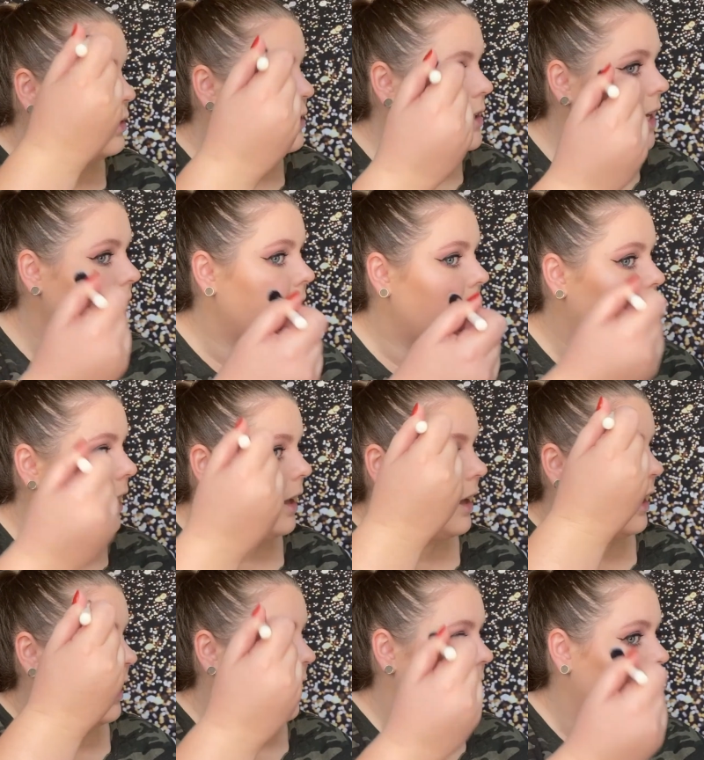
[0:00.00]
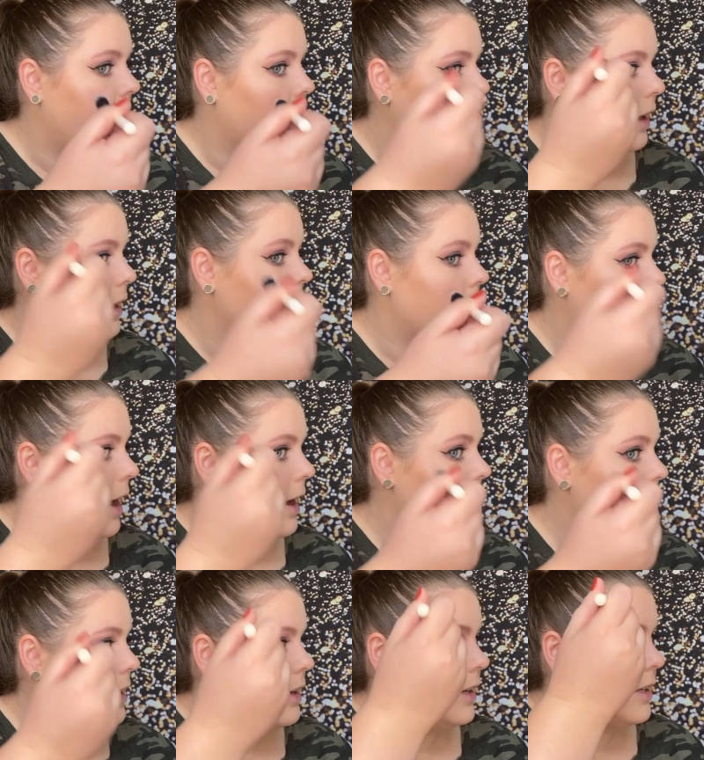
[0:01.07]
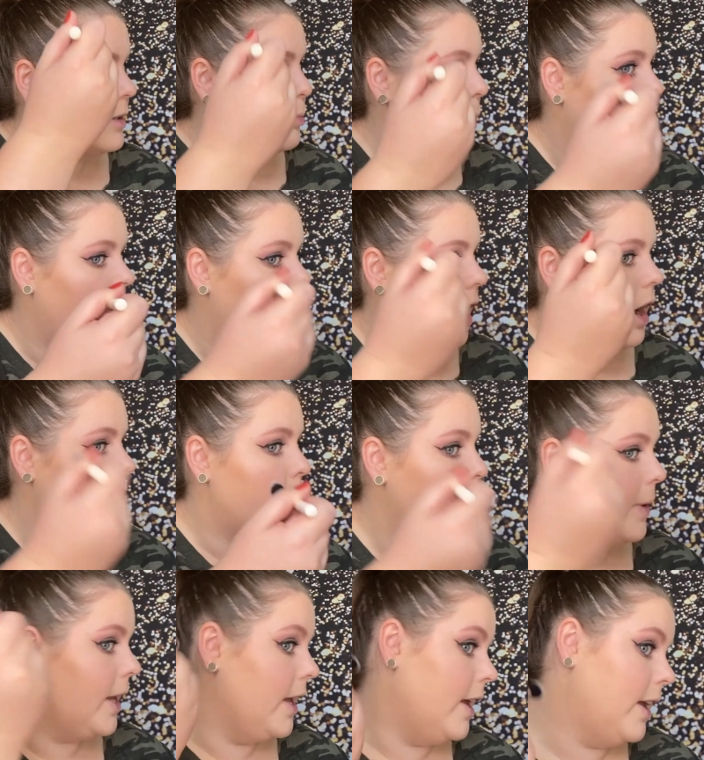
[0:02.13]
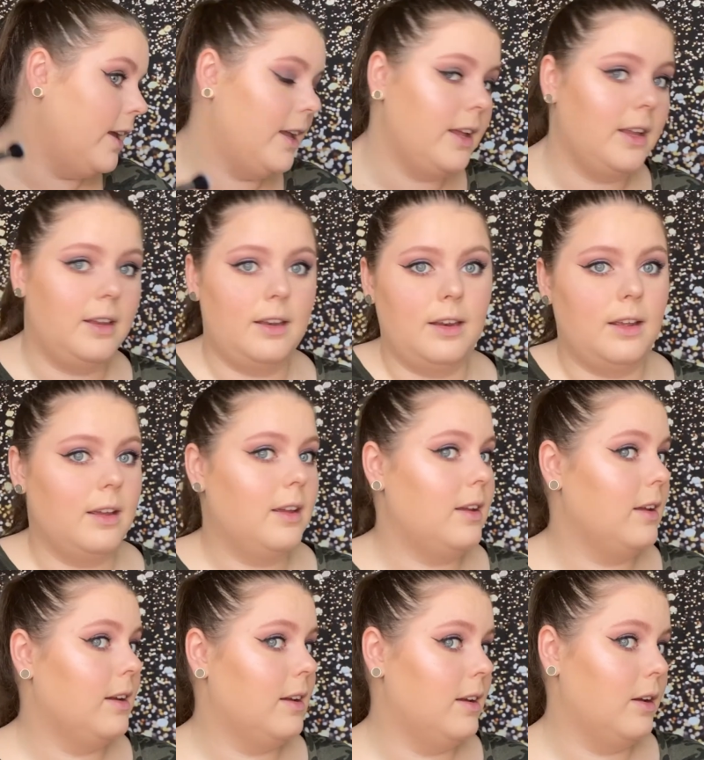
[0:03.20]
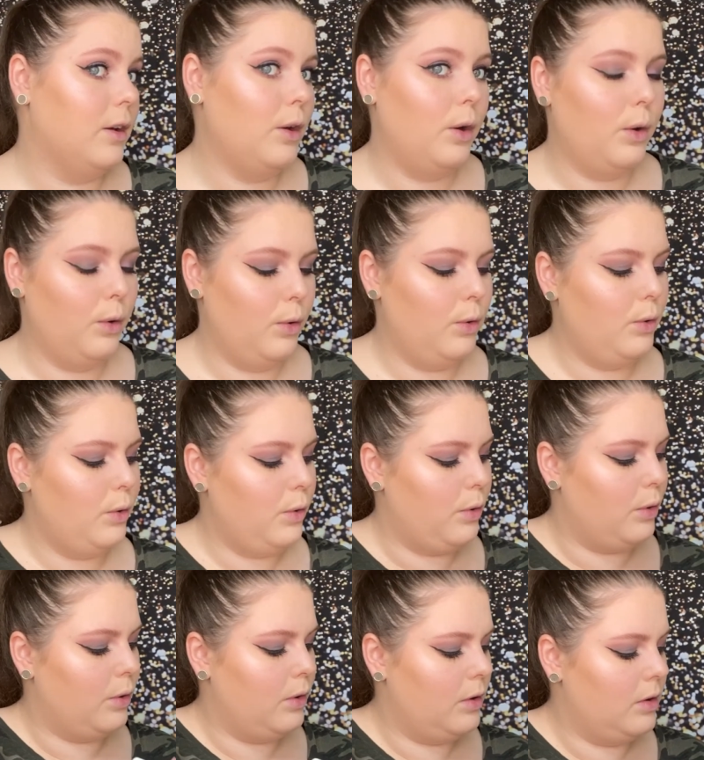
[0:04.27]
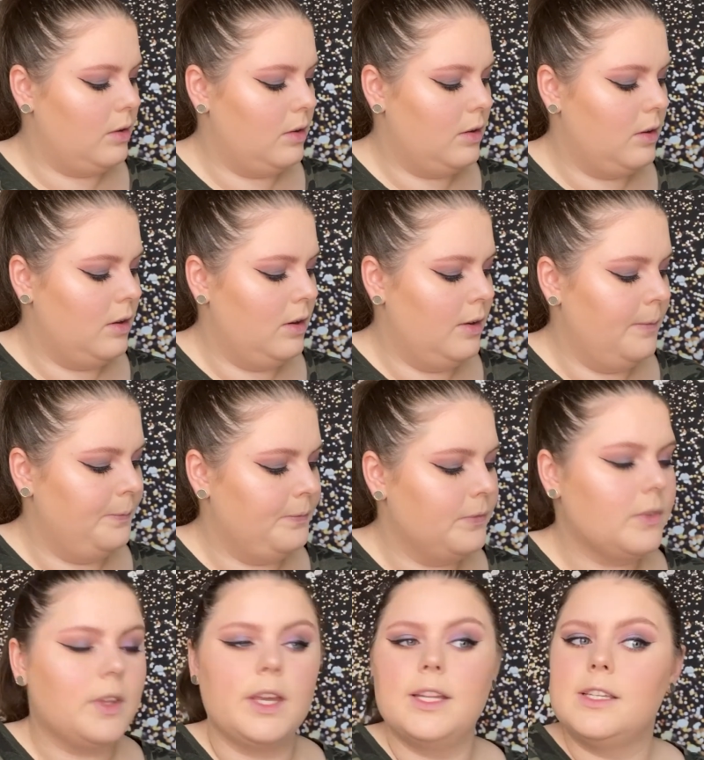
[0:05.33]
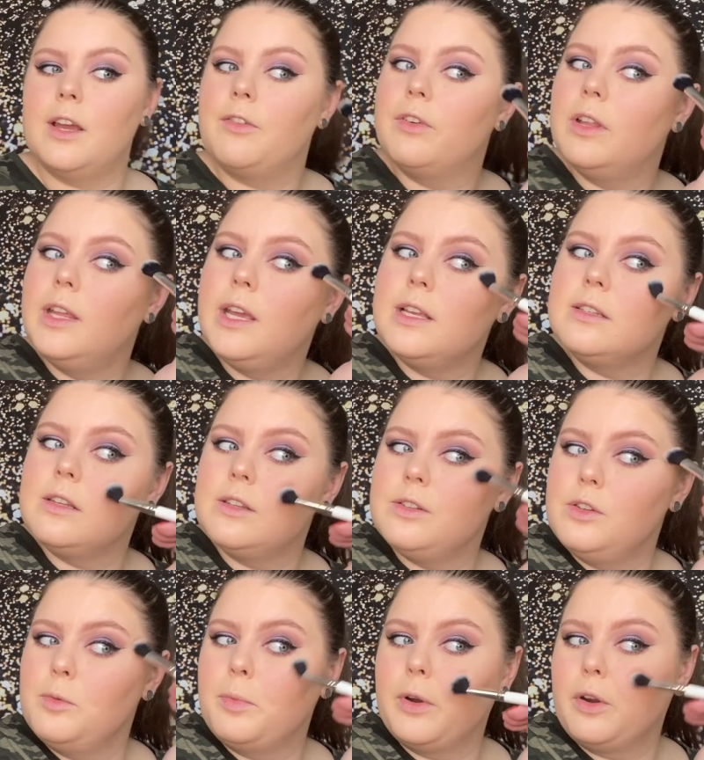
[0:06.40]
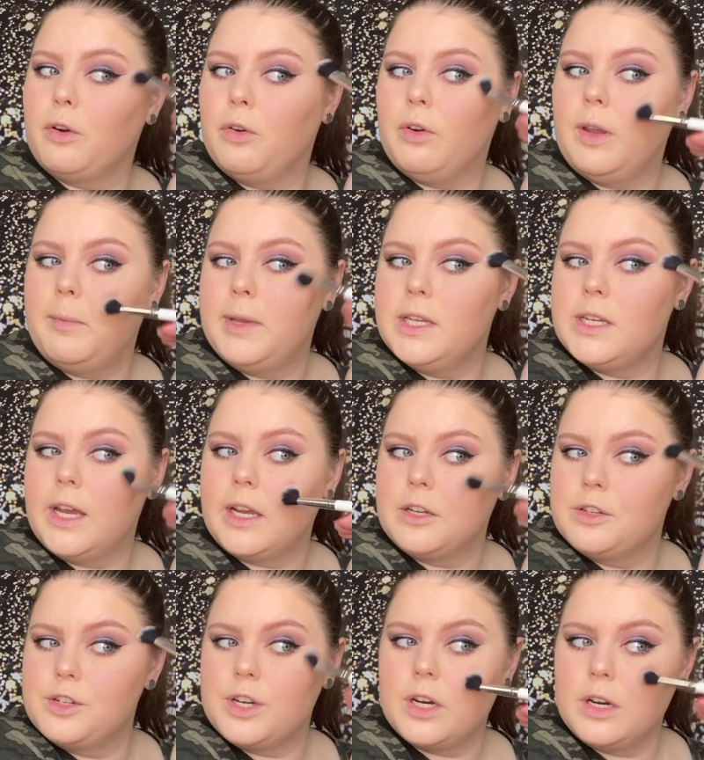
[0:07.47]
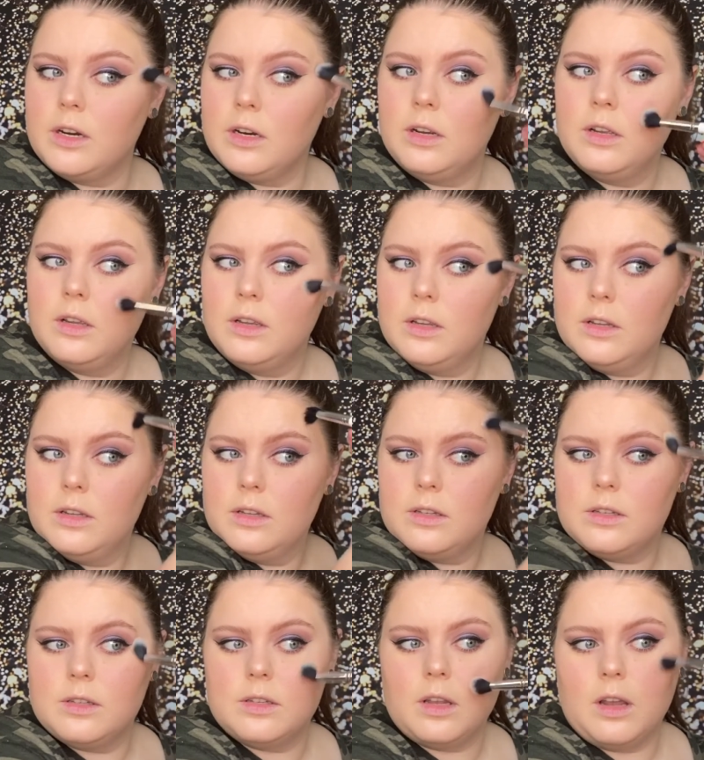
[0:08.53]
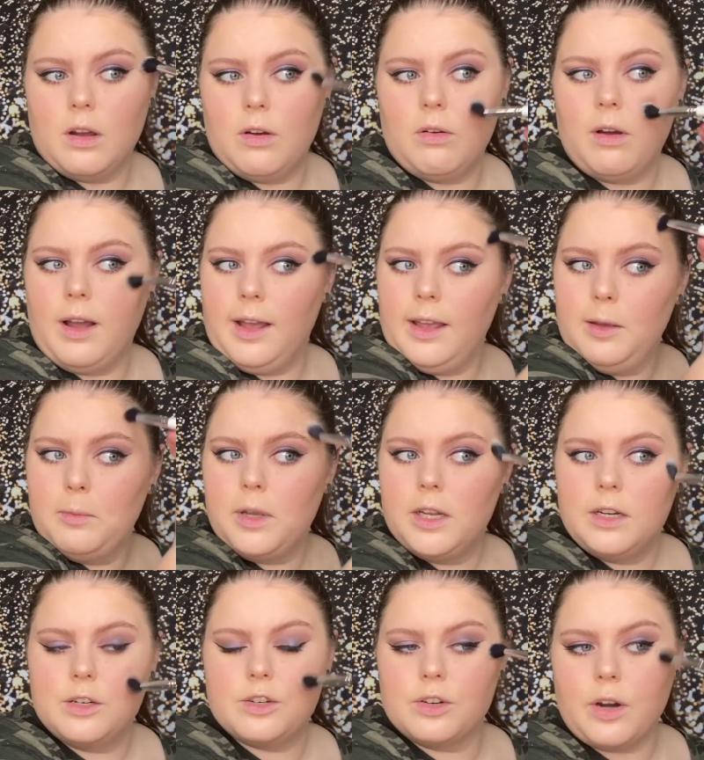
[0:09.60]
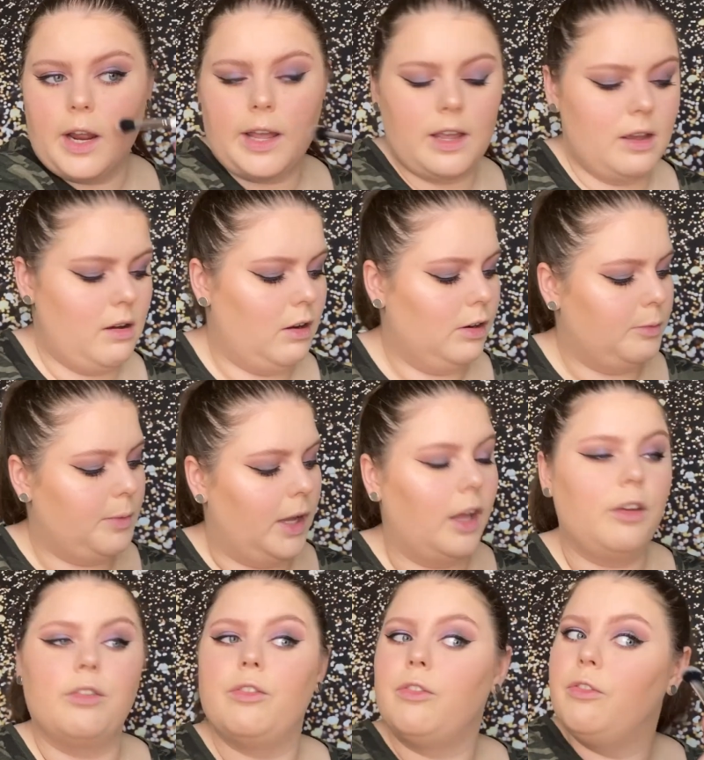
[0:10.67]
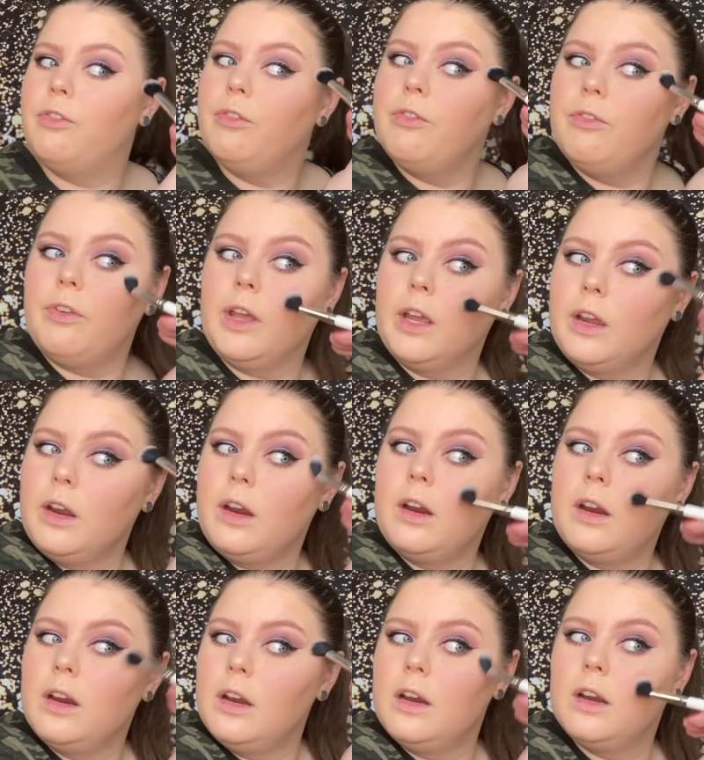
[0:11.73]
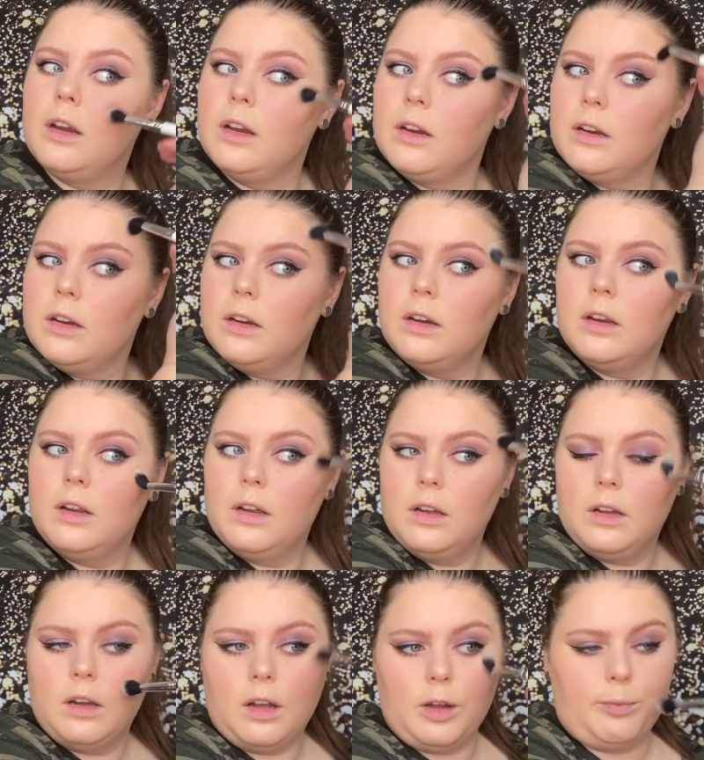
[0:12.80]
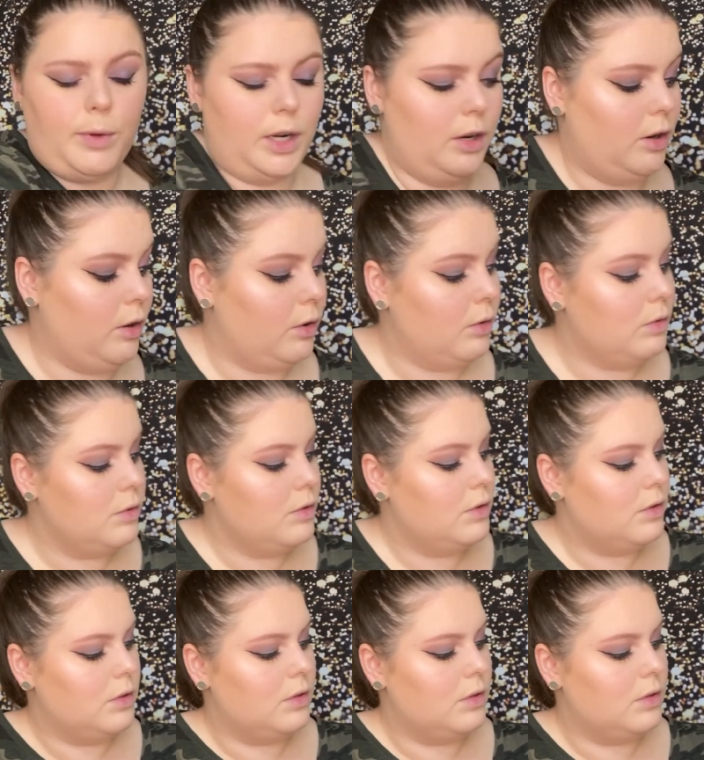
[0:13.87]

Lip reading: dang. That is poppin'. Woo. It definitely has a super creamy texture. So I am gonna try it on my finger, on my nose.